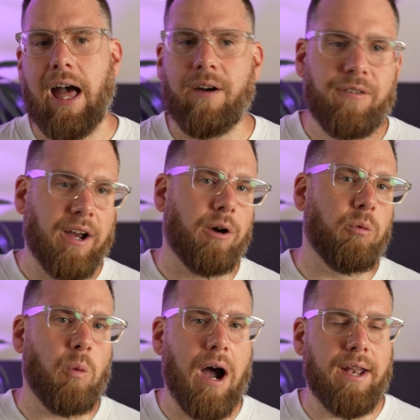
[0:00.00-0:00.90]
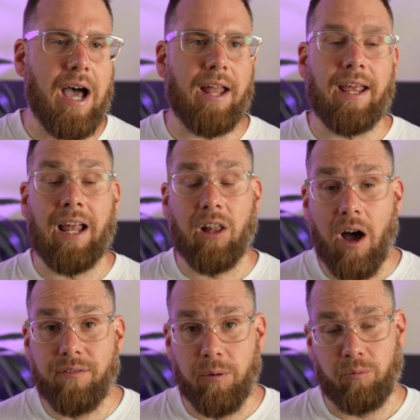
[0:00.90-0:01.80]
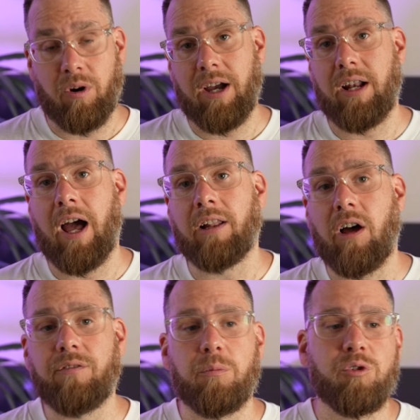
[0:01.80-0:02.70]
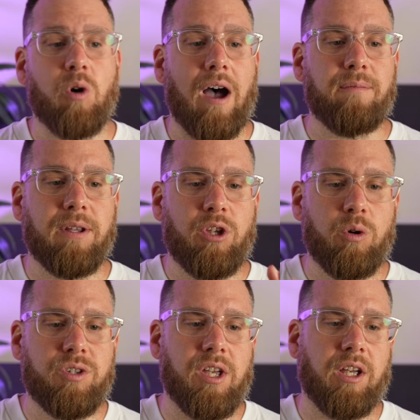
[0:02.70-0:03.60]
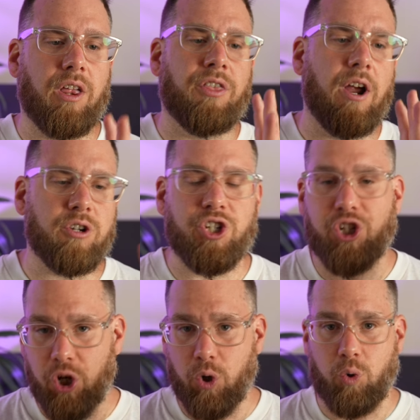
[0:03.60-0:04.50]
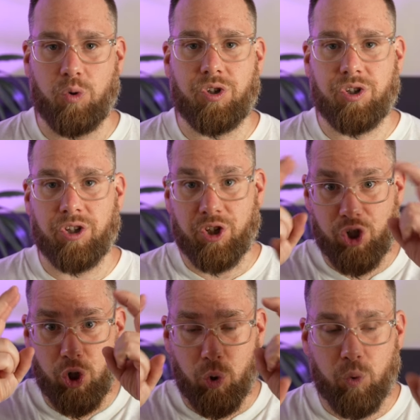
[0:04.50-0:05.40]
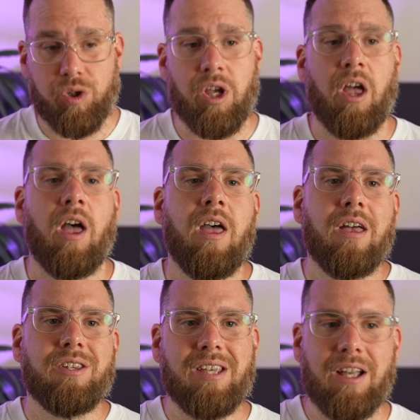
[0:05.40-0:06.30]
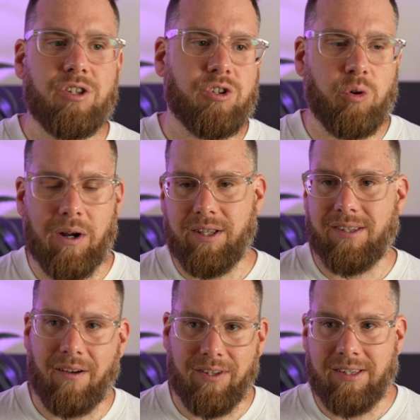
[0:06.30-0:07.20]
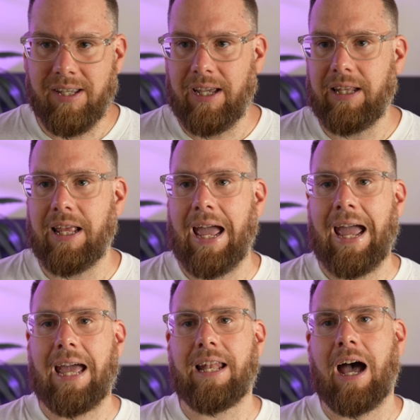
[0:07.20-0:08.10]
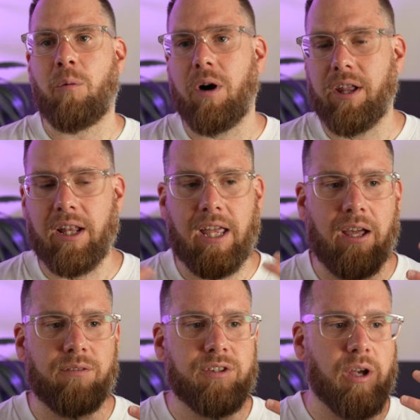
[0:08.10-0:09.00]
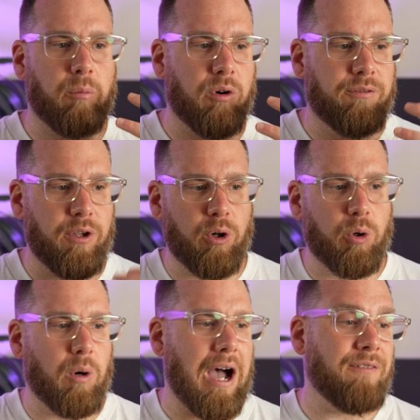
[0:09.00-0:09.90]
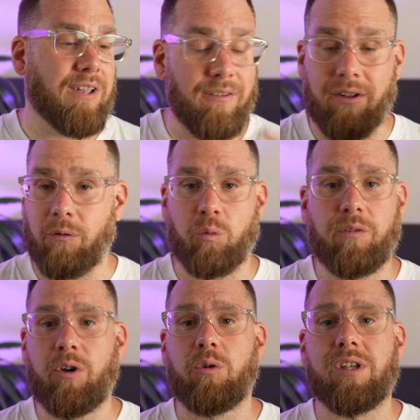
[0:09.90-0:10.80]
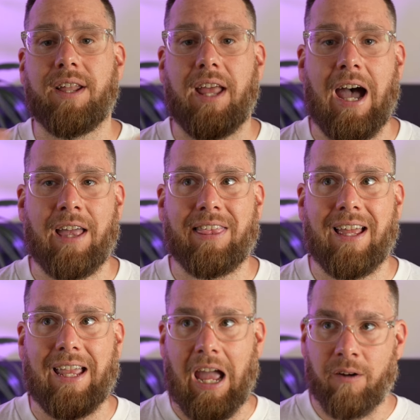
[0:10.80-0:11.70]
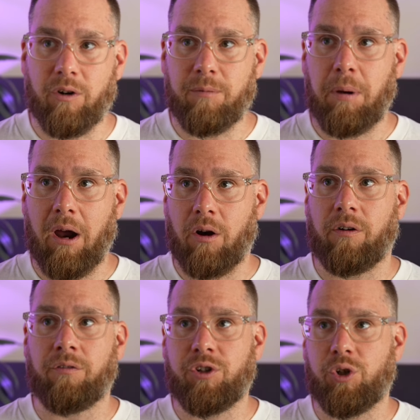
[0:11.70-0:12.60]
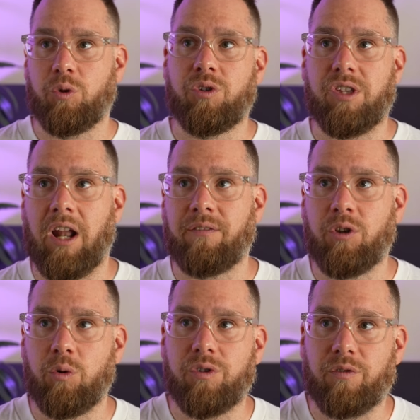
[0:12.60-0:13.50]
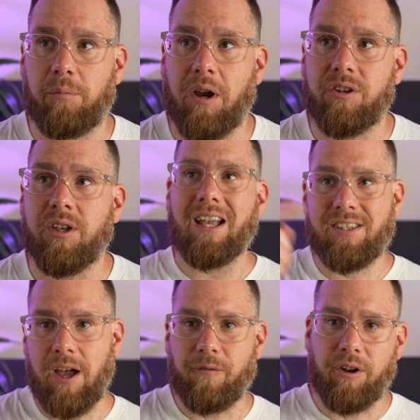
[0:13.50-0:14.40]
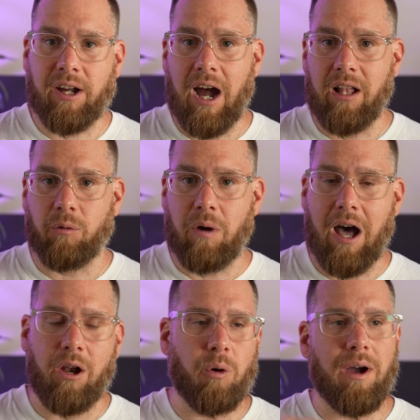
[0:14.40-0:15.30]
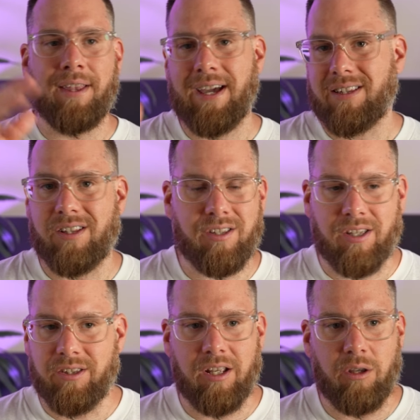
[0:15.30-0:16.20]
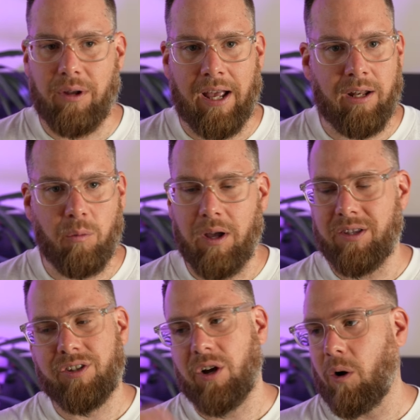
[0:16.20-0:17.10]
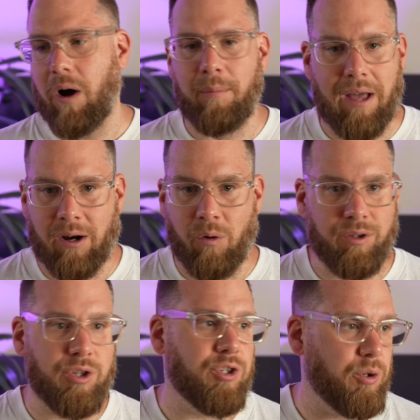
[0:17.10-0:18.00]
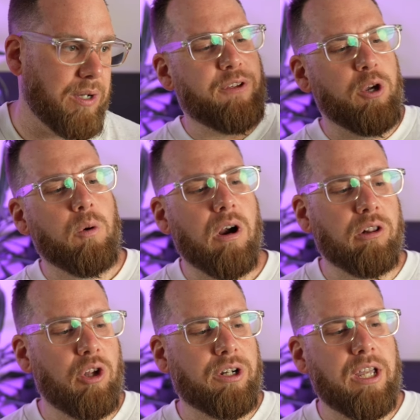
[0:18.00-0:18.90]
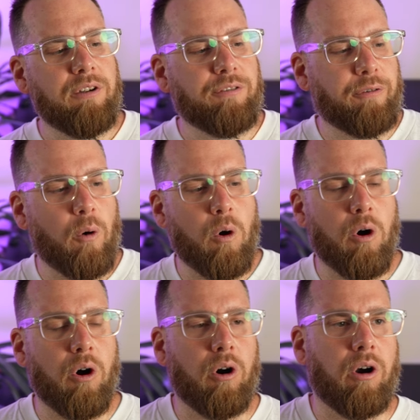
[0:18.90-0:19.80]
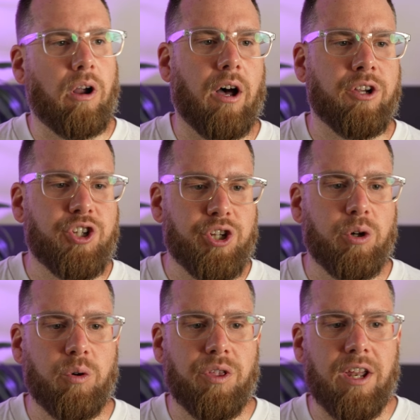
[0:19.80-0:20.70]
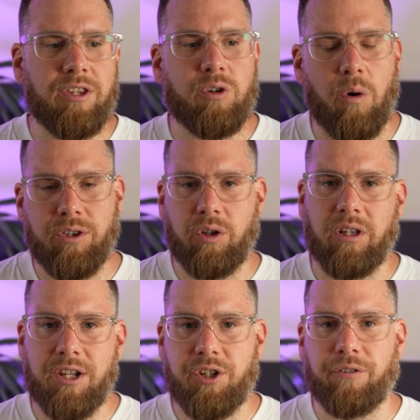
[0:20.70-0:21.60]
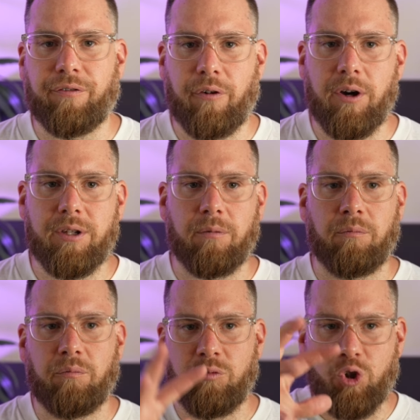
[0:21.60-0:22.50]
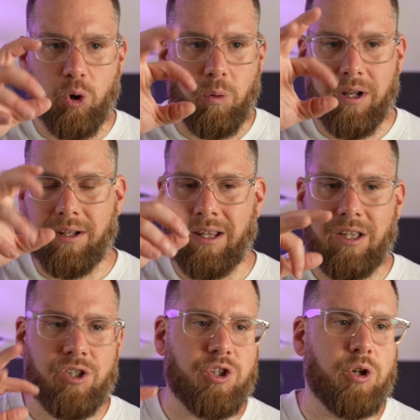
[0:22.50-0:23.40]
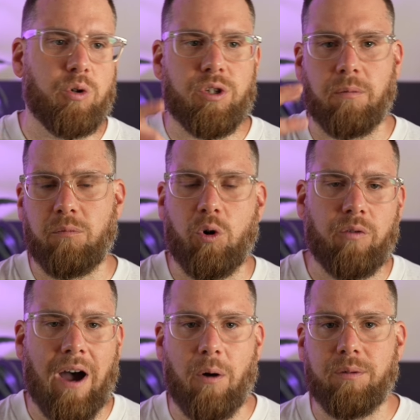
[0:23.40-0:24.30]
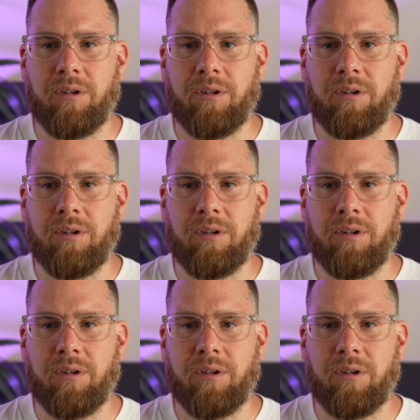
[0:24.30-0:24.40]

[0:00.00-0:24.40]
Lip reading: I figured, why not? And I loved them, right? I loved them. So I've been using their shoes since 2017, and I wanted to give some review. I've given reviews on, I think, every pair of shoes that I've used from theirs, except for the Colorado, and that's discontinued anyways, so I'm not going to do If you are looking for a shoe that is going to let your foot do what it needs to move how it